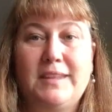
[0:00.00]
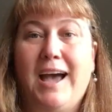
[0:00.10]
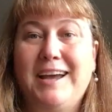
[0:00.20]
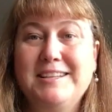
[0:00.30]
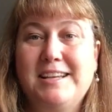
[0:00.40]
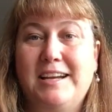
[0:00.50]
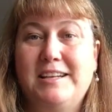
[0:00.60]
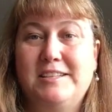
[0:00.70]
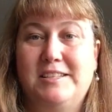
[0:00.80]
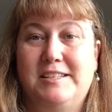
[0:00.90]
I
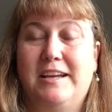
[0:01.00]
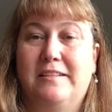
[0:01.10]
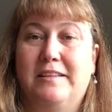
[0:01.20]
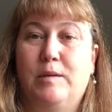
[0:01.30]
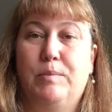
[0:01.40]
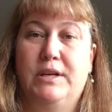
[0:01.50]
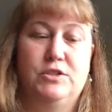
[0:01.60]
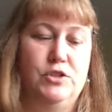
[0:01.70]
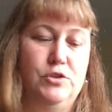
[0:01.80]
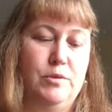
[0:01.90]
decided to take a leap
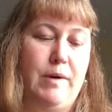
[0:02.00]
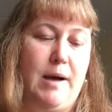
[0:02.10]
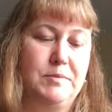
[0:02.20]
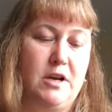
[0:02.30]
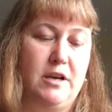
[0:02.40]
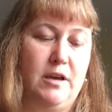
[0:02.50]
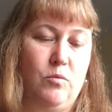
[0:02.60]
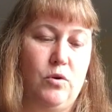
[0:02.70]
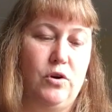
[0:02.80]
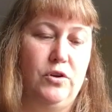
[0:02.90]
into the pop socket
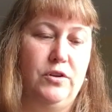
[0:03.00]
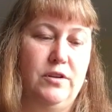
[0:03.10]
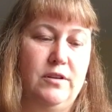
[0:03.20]
world.